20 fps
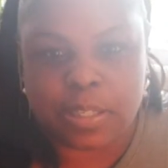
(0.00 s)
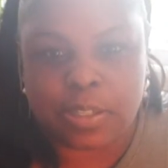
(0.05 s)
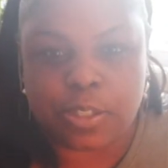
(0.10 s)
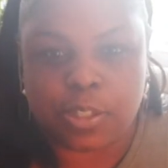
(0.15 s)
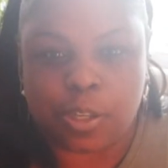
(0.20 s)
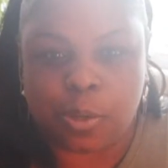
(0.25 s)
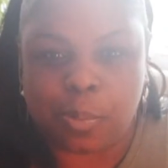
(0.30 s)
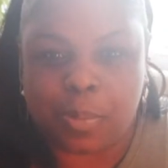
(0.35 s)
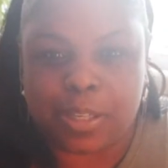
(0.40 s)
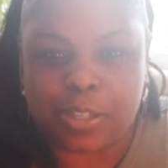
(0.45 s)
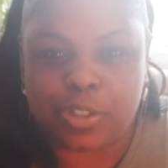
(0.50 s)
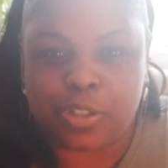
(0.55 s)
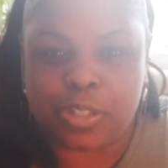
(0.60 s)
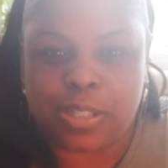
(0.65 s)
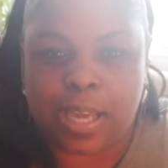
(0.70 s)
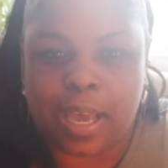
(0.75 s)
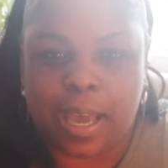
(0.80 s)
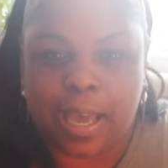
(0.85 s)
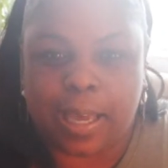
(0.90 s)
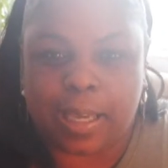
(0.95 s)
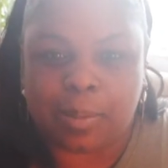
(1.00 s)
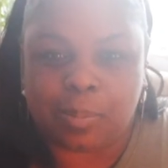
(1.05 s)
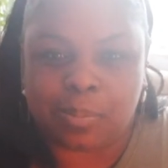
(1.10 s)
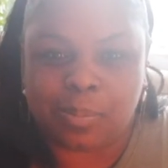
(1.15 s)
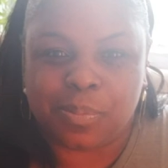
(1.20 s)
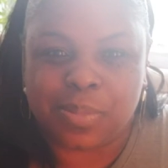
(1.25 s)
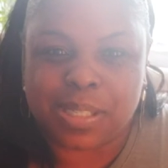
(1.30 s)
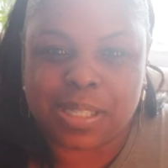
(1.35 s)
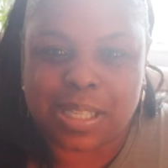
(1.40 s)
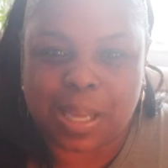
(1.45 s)
so much time
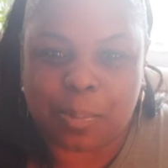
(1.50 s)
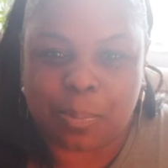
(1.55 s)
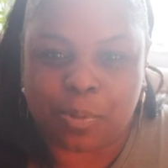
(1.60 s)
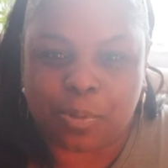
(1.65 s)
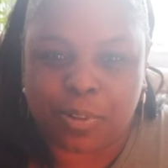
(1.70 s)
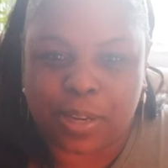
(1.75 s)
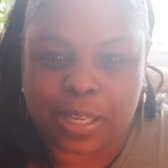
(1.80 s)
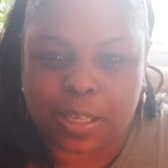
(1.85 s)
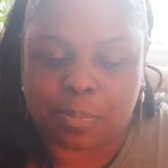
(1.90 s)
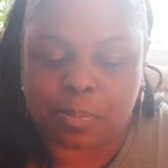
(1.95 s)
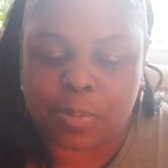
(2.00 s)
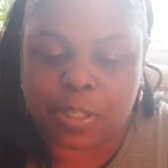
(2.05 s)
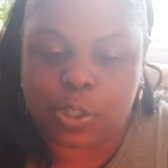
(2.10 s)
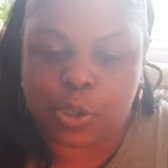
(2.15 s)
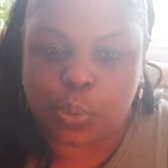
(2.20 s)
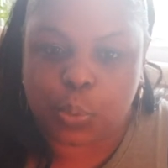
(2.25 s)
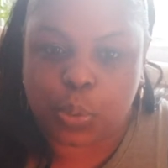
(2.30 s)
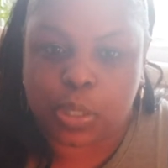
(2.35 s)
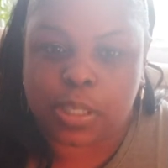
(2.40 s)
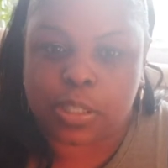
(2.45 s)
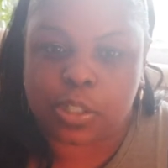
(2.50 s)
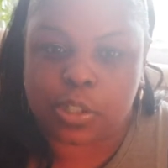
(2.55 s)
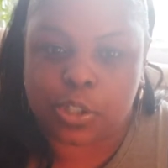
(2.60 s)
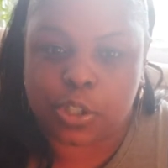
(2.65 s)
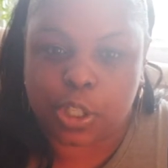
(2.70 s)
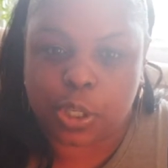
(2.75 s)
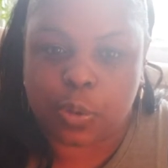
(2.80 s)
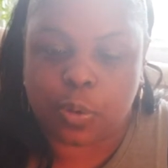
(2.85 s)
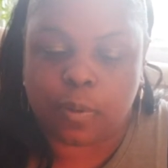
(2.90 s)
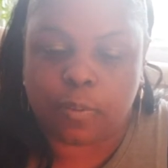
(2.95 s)
separated between the
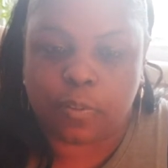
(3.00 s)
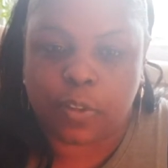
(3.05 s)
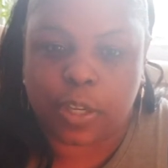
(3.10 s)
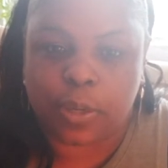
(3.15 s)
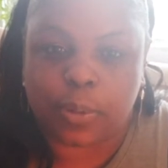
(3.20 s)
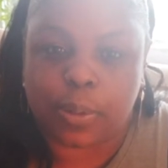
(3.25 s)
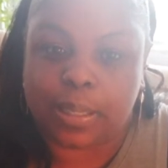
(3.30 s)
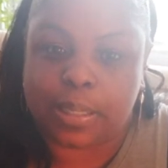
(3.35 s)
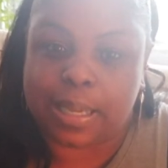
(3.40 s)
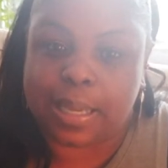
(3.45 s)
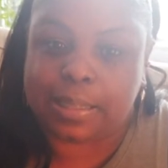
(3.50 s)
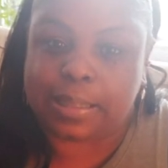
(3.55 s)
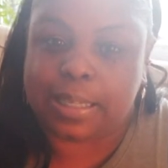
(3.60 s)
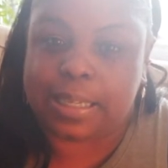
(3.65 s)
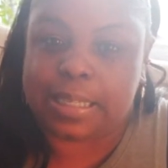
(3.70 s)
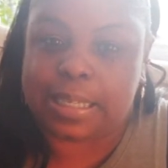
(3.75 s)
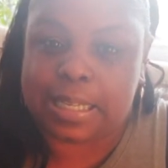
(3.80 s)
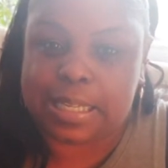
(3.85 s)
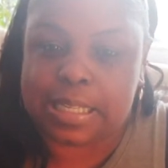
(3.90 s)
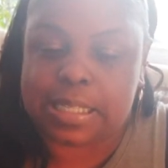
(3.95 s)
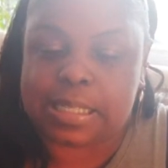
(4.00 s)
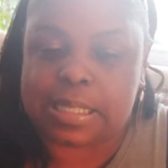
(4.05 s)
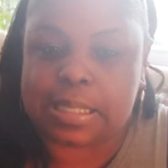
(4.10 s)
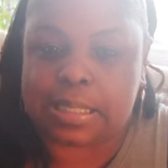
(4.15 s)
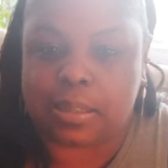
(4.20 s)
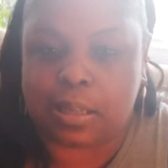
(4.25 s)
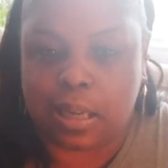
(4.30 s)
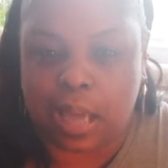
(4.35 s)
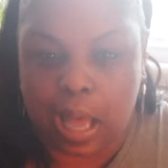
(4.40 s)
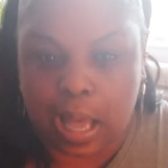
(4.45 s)
two of you and that they need to
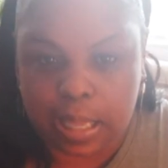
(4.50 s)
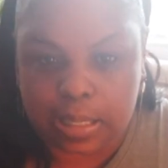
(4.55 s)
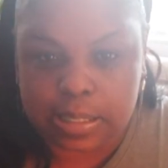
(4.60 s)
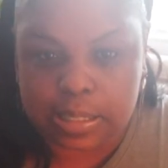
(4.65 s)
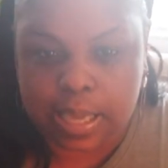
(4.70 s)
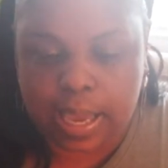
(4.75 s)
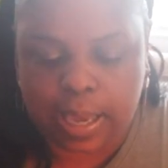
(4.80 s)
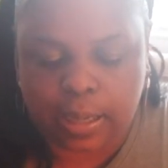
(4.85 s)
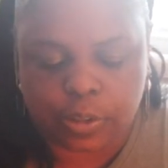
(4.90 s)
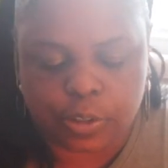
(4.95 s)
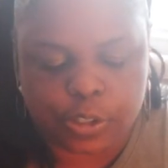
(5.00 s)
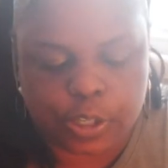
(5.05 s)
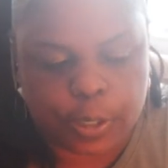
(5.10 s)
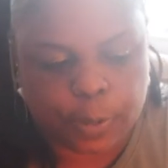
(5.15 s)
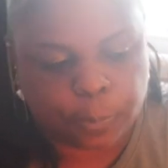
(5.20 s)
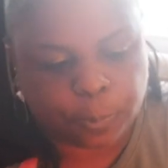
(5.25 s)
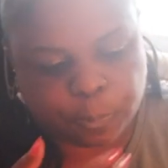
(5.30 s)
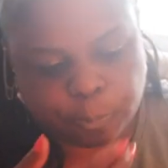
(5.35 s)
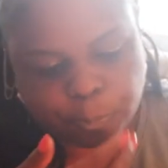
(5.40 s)
contact you.